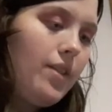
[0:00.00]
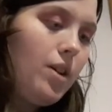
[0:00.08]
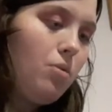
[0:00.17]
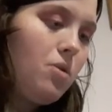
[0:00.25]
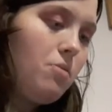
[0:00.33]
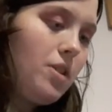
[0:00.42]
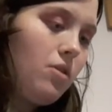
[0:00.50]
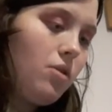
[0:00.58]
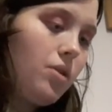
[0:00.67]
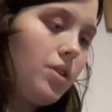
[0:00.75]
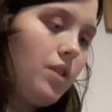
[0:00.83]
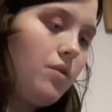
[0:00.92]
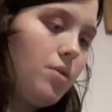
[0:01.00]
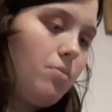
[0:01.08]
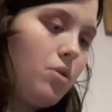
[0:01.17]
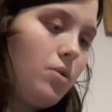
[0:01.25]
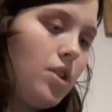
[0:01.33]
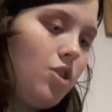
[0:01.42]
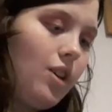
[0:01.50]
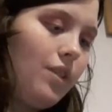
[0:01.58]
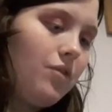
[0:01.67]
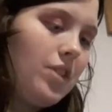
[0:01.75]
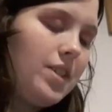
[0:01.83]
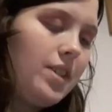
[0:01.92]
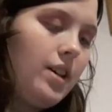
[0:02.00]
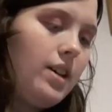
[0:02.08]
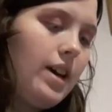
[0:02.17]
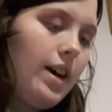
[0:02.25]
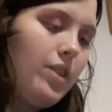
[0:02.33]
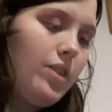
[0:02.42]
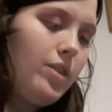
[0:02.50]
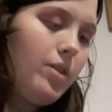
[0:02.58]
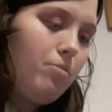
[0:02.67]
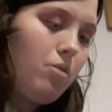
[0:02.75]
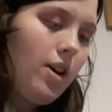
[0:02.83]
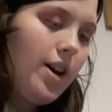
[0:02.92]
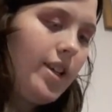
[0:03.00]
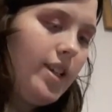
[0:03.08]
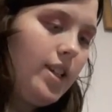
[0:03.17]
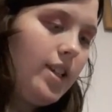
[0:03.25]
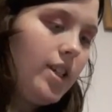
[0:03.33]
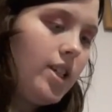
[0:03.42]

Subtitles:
there will be crossovers between Jeffery Star and the brand.